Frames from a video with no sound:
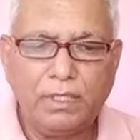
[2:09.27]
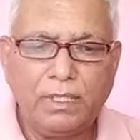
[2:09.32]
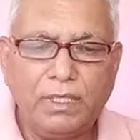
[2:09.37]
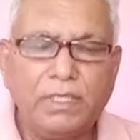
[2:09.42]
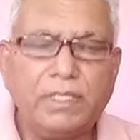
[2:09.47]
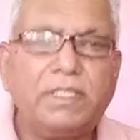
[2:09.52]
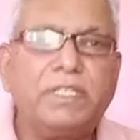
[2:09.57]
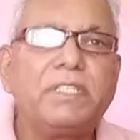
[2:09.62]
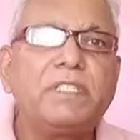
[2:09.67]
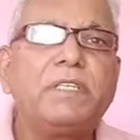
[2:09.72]

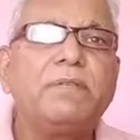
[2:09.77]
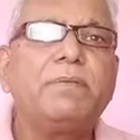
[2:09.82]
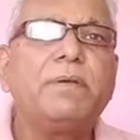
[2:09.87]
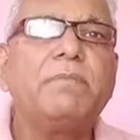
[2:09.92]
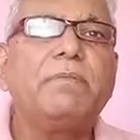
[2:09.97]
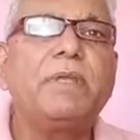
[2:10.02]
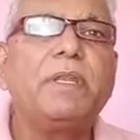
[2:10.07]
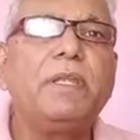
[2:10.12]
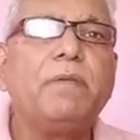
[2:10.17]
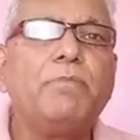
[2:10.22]
This is one
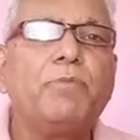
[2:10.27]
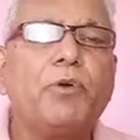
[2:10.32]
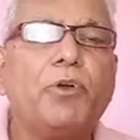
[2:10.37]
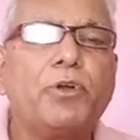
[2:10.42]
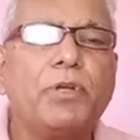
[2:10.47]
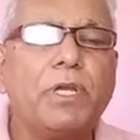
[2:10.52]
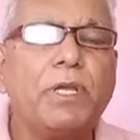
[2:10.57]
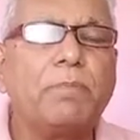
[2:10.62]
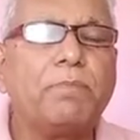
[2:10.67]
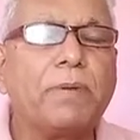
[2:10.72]
very
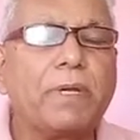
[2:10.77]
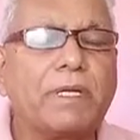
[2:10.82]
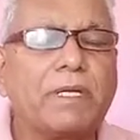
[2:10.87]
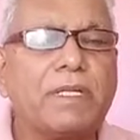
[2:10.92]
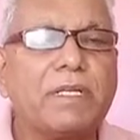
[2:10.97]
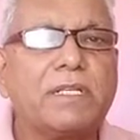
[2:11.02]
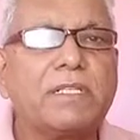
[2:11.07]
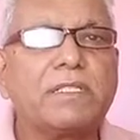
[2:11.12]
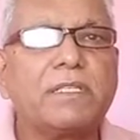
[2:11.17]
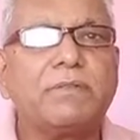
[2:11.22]
important
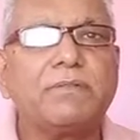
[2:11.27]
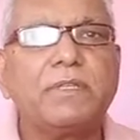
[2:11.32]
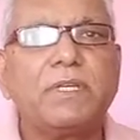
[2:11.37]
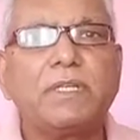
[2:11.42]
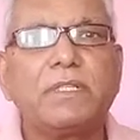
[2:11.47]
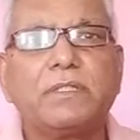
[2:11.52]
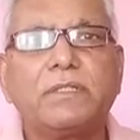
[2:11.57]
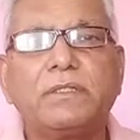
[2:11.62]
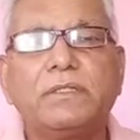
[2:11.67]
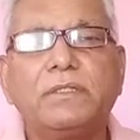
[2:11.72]
practical
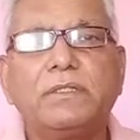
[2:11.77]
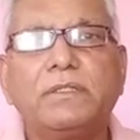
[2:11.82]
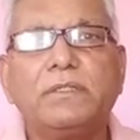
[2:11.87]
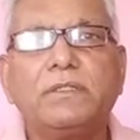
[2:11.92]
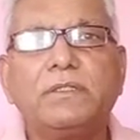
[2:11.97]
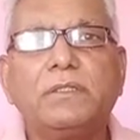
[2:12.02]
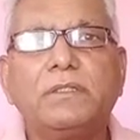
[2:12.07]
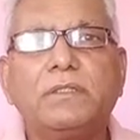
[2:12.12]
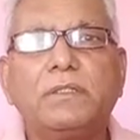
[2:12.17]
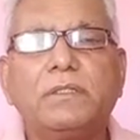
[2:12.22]
subject
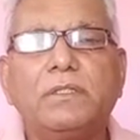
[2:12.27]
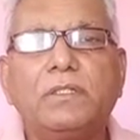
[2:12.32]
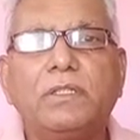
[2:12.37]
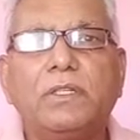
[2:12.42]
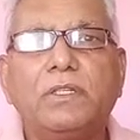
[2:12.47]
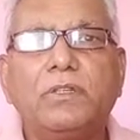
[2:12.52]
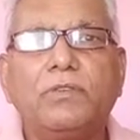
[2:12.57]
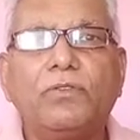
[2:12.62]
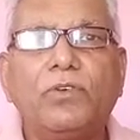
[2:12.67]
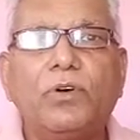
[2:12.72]

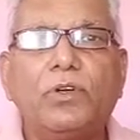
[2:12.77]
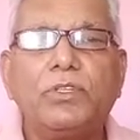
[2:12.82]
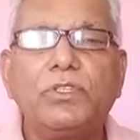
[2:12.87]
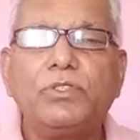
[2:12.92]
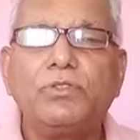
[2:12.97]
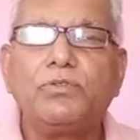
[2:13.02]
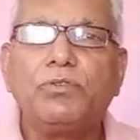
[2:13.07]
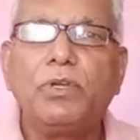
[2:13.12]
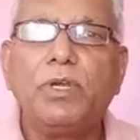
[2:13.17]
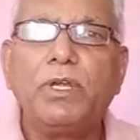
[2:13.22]
for the
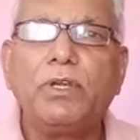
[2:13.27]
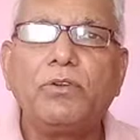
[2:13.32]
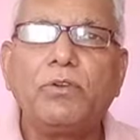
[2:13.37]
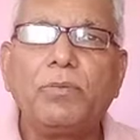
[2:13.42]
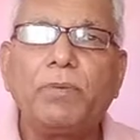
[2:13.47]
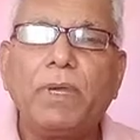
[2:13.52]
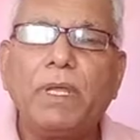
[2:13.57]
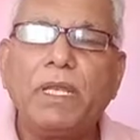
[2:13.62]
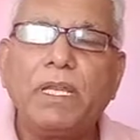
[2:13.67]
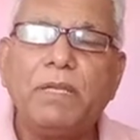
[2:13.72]
student of
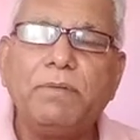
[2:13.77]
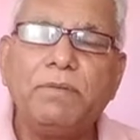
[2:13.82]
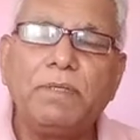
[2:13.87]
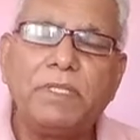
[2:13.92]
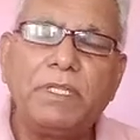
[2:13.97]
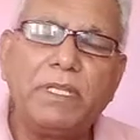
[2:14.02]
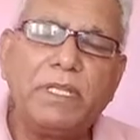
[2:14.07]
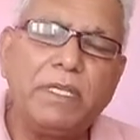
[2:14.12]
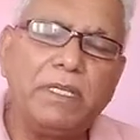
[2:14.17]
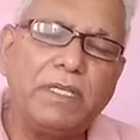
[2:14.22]
LLB
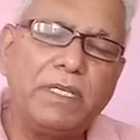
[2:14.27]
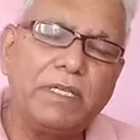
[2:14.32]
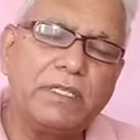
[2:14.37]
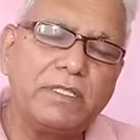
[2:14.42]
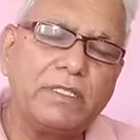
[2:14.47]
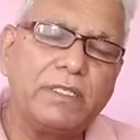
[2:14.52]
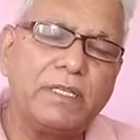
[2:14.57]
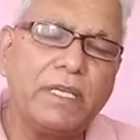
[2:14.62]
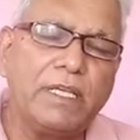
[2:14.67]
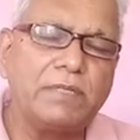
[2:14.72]
3
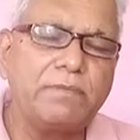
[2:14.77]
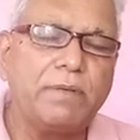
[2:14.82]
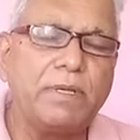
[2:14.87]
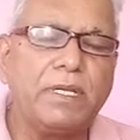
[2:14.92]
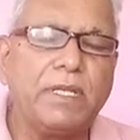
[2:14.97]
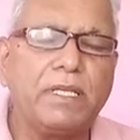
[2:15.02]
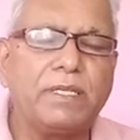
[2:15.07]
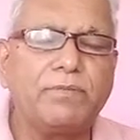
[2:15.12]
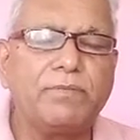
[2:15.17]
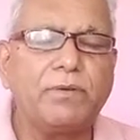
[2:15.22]
years as well
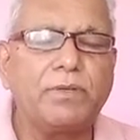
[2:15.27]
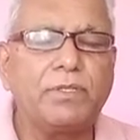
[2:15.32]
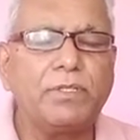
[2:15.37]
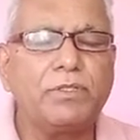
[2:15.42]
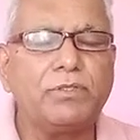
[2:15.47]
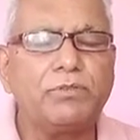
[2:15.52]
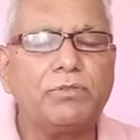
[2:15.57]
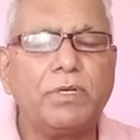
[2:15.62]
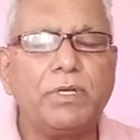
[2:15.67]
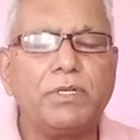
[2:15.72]
as for the
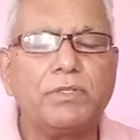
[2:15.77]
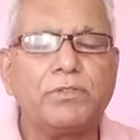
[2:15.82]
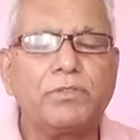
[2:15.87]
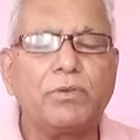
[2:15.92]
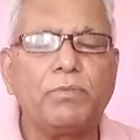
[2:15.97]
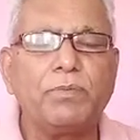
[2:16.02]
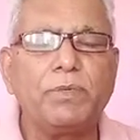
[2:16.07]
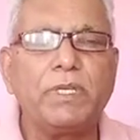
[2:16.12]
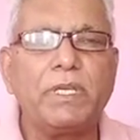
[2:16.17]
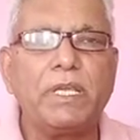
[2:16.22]
students
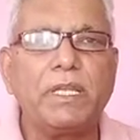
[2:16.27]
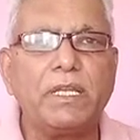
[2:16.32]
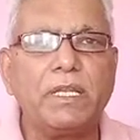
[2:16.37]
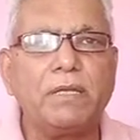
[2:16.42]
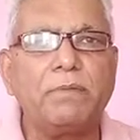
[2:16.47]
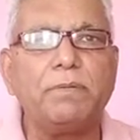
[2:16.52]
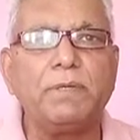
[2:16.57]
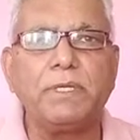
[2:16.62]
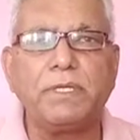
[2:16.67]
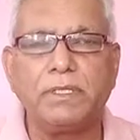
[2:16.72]
of BA
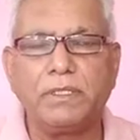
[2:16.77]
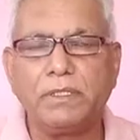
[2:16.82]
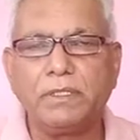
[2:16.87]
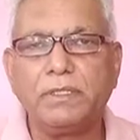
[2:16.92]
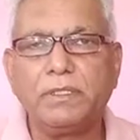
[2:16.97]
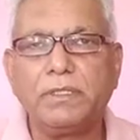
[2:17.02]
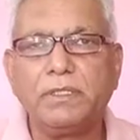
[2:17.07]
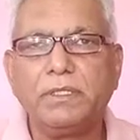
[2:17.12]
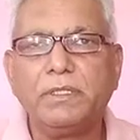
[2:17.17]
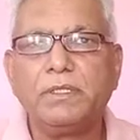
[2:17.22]
LLB.
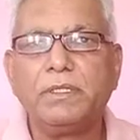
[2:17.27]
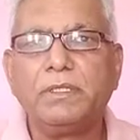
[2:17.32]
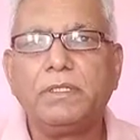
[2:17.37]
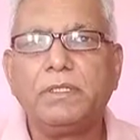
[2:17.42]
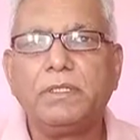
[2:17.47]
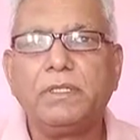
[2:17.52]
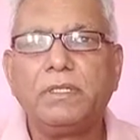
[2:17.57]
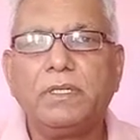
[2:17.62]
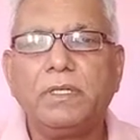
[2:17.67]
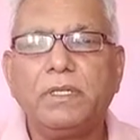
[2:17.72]

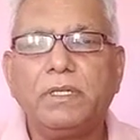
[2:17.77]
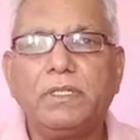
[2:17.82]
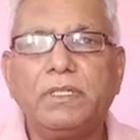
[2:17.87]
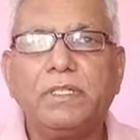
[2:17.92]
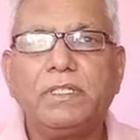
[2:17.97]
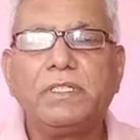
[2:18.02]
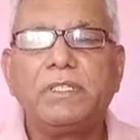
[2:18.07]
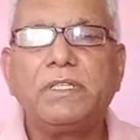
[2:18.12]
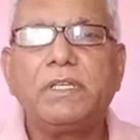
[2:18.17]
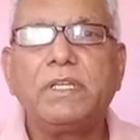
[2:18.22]

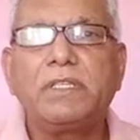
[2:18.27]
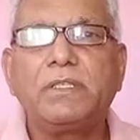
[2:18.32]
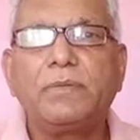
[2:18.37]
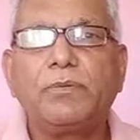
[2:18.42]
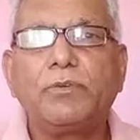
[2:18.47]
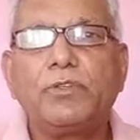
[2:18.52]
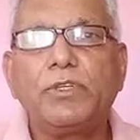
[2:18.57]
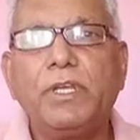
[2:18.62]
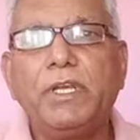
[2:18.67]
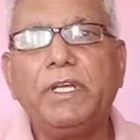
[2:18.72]
This is, I
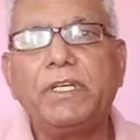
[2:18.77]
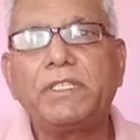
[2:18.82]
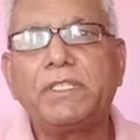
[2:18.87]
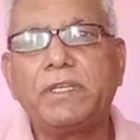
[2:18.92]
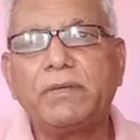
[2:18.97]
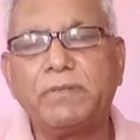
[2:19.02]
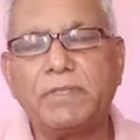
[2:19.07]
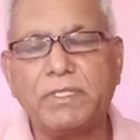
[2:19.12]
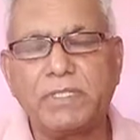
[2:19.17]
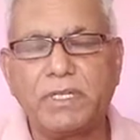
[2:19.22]
suppose, 8th
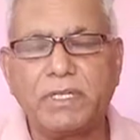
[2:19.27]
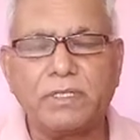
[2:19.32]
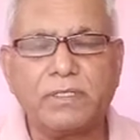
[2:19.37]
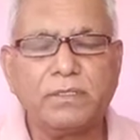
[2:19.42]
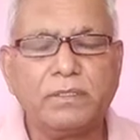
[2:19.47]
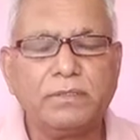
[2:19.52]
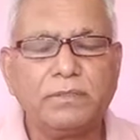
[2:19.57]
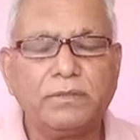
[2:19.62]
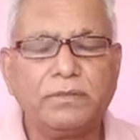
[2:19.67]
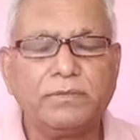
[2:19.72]
semester.
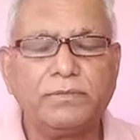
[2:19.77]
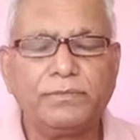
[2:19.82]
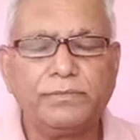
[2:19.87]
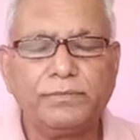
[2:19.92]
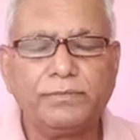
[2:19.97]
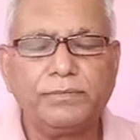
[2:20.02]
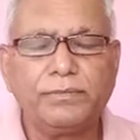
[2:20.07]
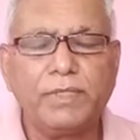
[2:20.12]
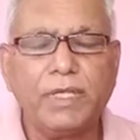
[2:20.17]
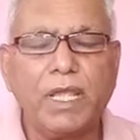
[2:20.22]

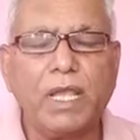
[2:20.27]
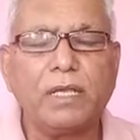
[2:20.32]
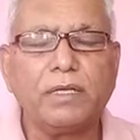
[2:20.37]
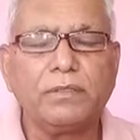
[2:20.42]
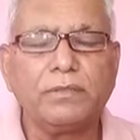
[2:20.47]
Yeah.